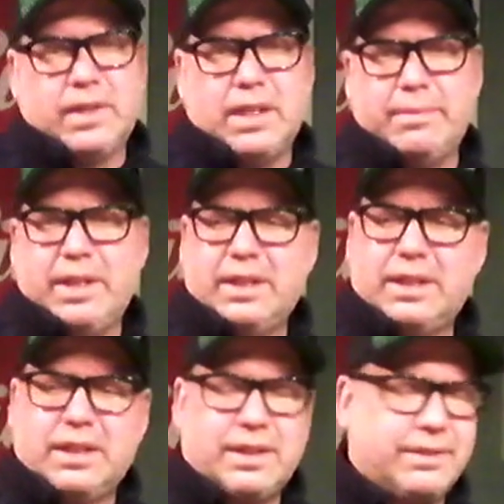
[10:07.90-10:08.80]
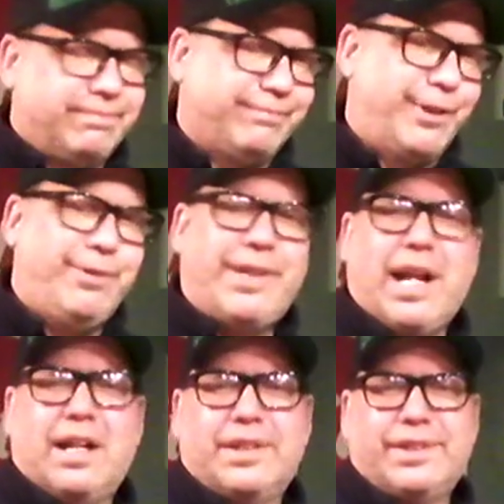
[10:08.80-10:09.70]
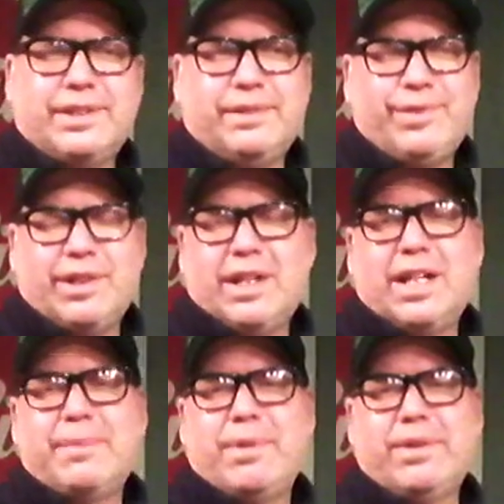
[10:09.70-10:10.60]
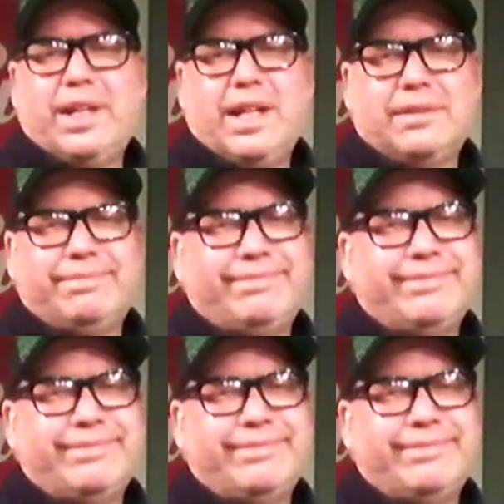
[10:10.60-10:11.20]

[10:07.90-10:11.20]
I mean, who cares? If you're hung up on that,